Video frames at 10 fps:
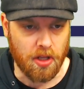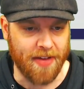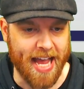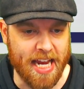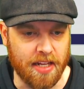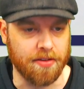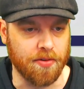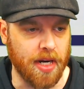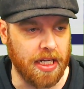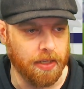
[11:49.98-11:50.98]
of
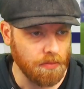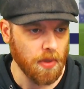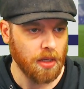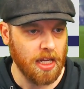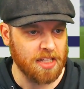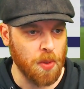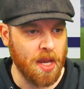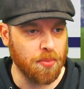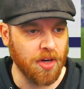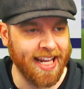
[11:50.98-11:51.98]
83. Next we
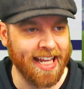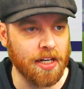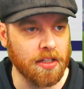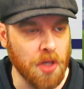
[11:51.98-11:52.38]
are bringing in